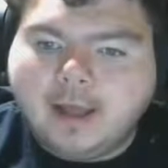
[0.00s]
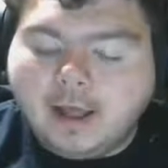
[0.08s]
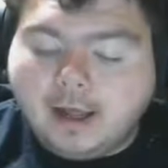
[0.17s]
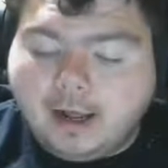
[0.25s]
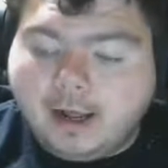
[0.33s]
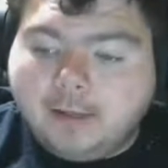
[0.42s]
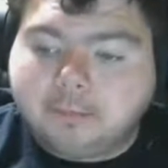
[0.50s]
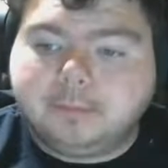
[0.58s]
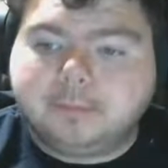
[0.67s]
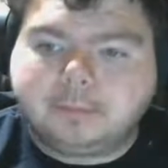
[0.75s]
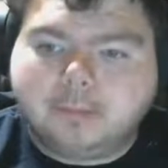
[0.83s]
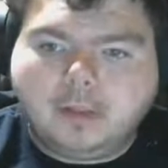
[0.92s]
um
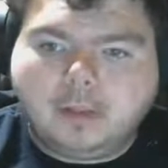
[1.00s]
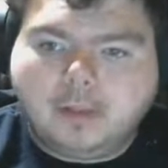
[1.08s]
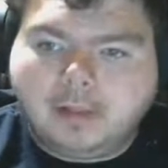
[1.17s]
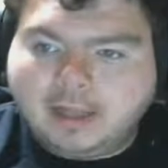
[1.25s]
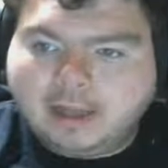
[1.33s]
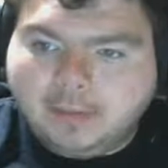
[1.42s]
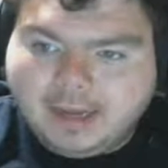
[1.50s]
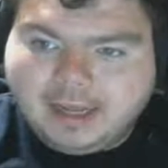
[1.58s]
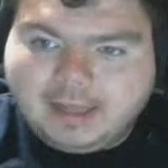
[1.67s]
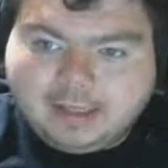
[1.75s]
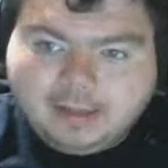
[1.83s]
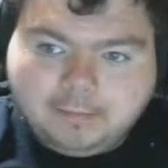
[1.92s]
like my
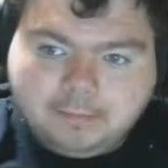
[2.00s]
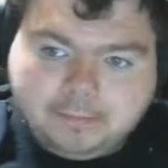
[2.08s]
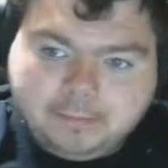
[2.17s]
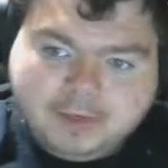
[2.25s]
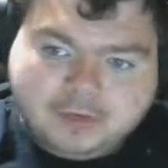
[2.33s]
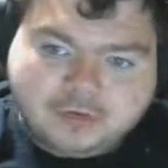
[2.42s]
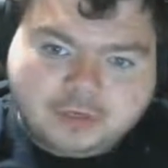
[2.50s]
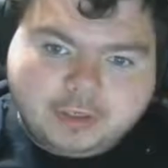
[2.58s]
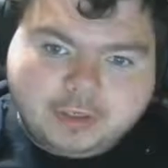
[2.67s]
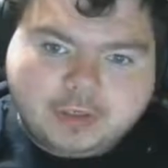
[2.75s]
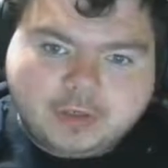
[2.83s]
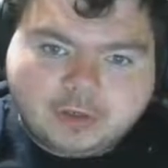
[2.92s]
picture
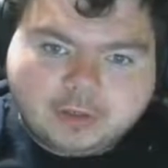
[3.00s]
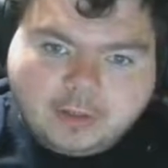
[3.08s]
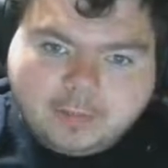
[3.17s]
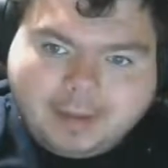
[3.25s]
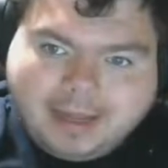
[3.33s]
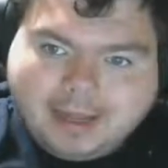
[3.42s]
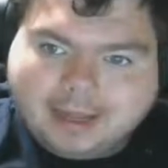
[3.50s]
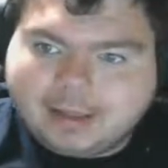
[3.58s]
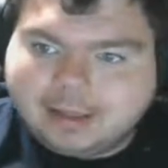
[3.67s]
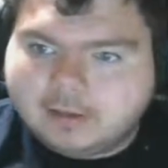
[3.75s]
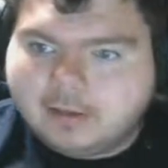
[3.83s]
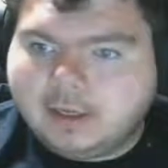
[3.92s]
here, the back,
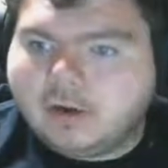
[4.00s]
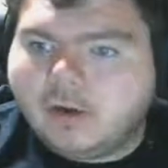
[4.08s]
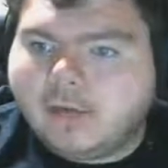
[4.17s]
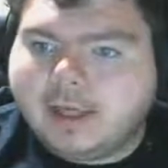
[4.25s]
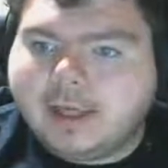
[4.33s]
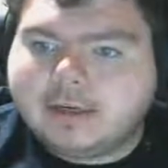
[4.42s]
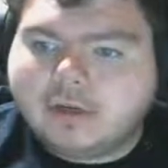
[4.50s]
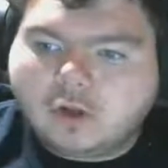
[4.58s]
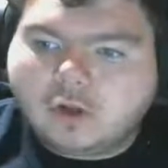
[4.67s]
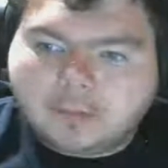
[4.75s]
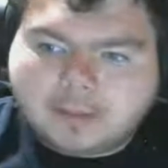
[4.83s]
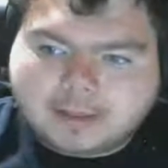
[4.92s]
and all that
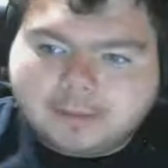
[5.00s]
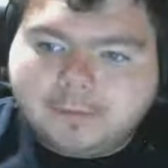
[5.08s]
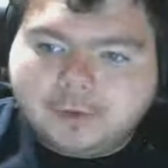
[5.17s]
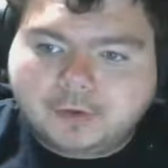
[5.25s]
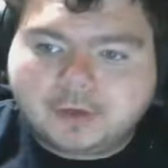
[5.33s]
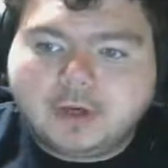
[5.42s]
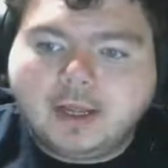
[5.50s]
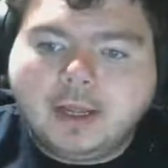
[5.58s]
on my computer.